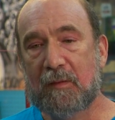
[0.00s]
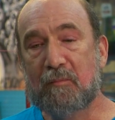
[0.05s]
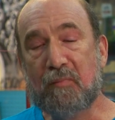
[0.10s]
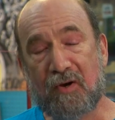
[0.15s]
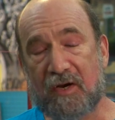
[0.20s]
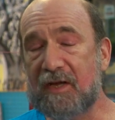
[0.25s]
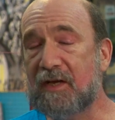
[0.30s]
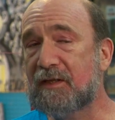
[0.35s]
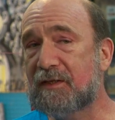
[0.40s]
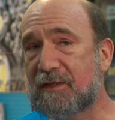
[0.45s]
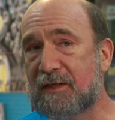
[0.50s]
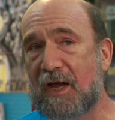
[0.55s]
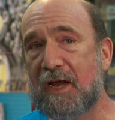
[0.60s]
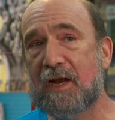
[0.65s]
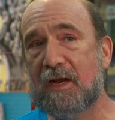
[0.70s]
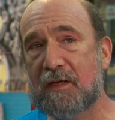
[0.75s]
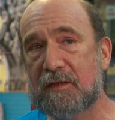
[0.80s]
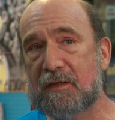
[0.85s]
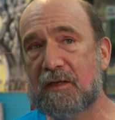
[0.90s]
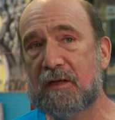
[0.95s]
Pretty
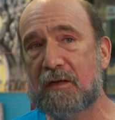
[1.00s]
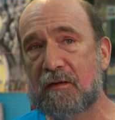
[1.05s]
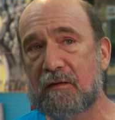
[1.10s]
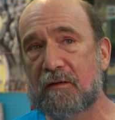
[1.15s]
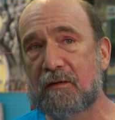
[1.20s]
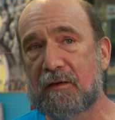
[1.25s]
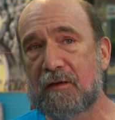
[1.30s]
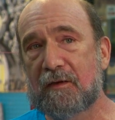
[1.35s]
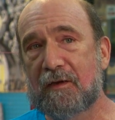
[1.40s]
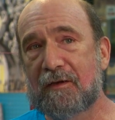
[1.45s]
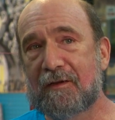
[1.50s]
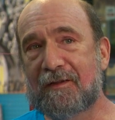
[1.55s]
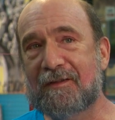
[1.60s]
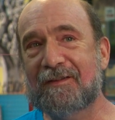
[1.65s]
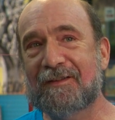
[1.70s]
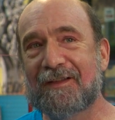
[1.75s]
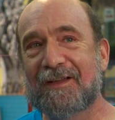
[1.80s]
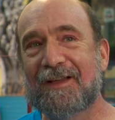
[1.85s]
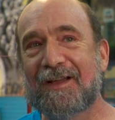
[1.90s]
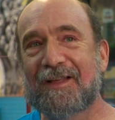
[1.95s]
insane, isn't it?
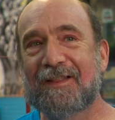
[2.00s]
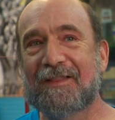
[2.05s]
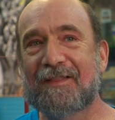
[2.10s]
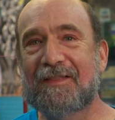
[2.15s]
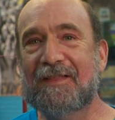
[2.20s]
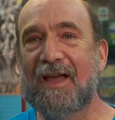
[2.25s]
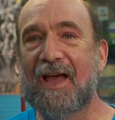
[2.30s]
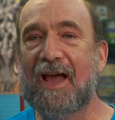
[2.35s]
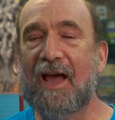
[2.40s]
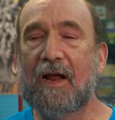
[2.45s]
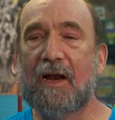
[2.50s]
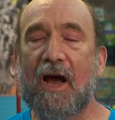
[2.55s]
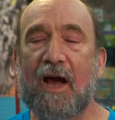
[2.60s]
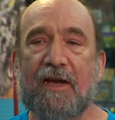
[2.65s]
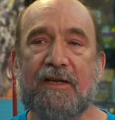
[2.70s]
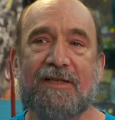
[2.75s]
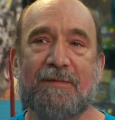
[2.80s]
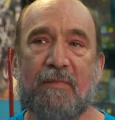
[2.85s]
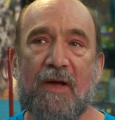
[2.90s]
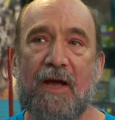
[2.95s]
That
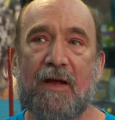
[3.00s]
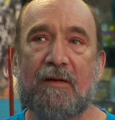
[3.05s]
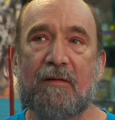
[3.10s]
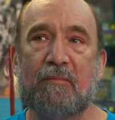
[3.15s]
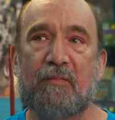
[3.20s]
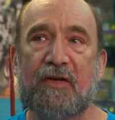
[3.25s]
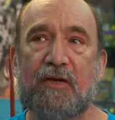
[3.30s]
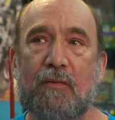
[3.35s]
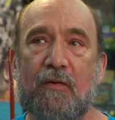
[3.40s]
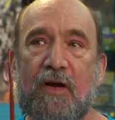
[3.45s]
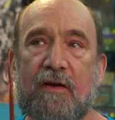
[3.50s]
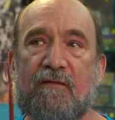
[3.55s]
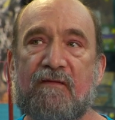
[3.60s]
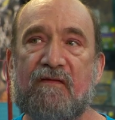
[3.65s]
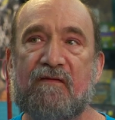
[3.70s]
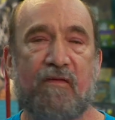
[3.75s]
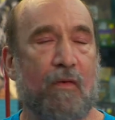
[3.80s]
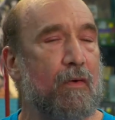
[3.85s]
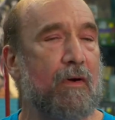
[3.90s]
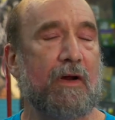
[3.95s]
I spend between
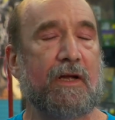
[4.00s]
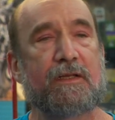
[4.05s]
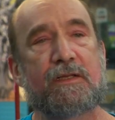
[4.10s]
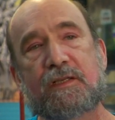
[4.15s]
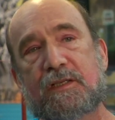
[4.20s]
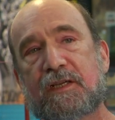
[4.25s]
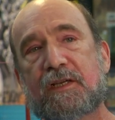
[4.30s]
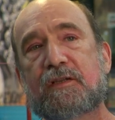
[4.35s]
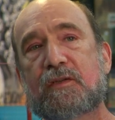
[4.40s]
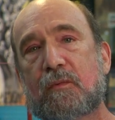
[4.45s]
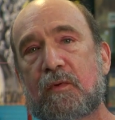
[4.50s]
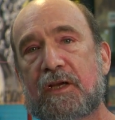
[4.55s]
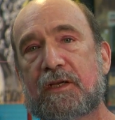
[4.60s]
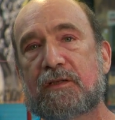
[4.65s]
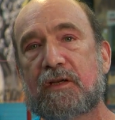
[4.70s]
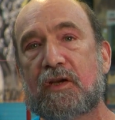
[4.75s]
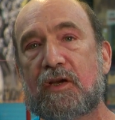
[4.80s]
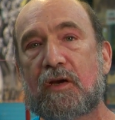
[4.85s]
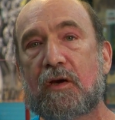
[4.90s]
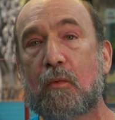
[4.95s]
4 and 6
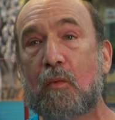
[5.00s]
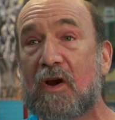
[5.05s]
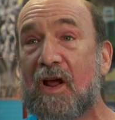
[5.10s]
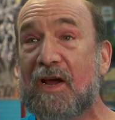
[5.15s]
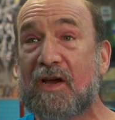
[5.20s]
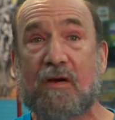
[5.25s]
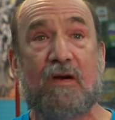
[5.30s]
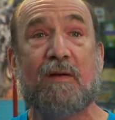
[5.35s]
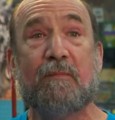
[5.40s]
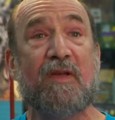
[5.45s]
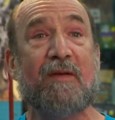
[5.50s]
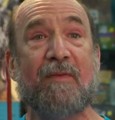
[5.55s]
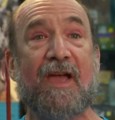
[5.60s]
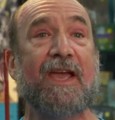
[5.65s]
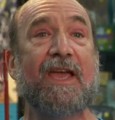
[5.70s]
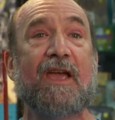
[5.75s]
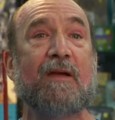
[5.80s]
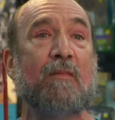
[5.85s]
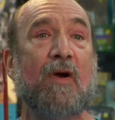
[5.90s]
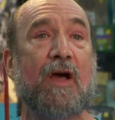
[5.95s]
weeks a year when I could be
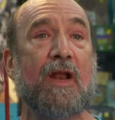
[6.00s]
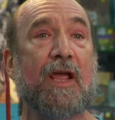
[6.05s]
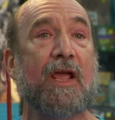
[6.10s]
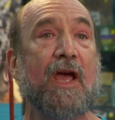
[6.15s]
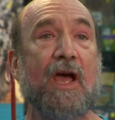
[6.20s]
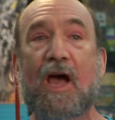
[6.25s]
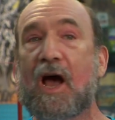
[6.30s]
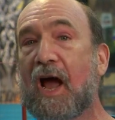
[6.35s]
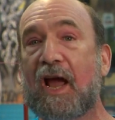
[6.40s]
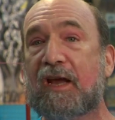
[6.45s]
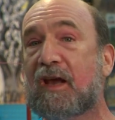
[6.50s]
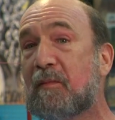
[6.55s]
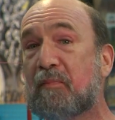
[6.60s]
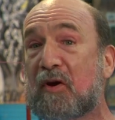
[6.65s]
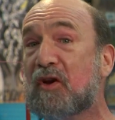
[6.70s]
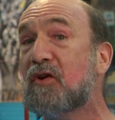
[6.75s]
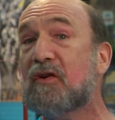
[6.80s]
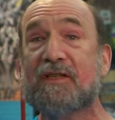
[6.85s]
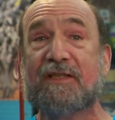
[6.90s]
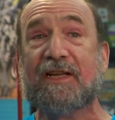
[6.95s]
making money. I could be
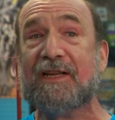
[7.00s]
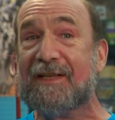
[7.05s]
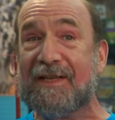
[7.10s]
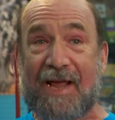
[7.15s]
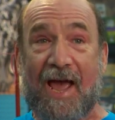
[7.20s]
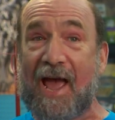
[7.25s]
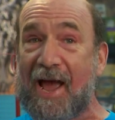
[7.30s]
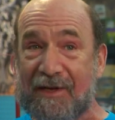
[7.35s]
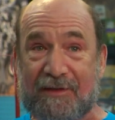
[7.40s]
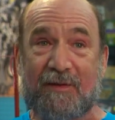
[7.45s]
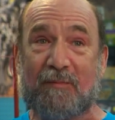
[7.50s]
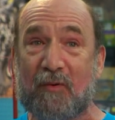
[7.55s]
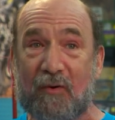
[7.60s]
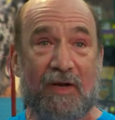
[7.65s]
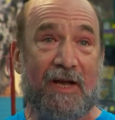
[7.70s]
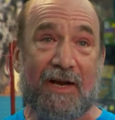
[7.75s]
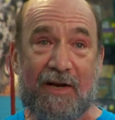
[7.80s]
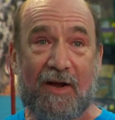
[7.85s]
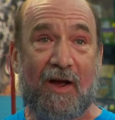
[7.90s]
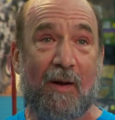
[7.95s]
producing
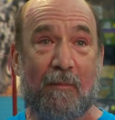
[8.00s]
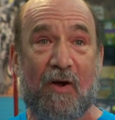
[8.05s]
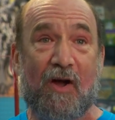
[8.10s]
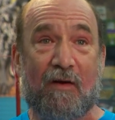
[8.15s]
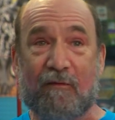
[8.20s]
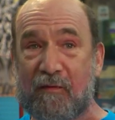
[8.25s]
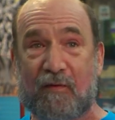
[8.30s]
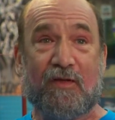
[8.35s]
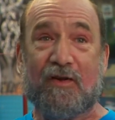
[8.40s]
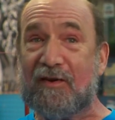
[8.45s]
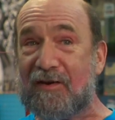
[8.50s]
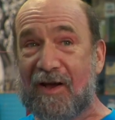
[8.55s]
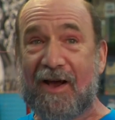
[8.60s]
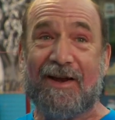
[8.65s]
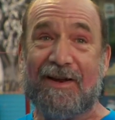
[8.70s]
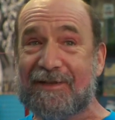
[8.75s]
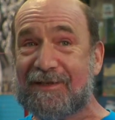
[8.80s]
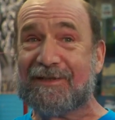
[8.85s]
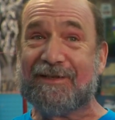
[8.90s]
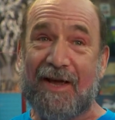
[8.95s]
taxable income for the
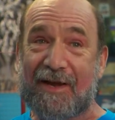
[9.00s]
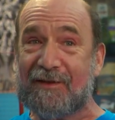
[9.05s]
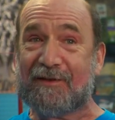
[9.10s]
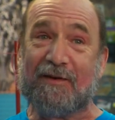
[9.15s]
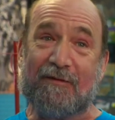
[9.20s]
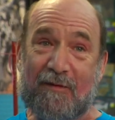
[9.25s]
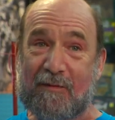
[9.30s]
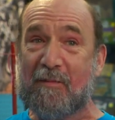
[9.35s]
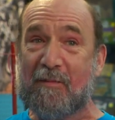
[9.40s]
United States of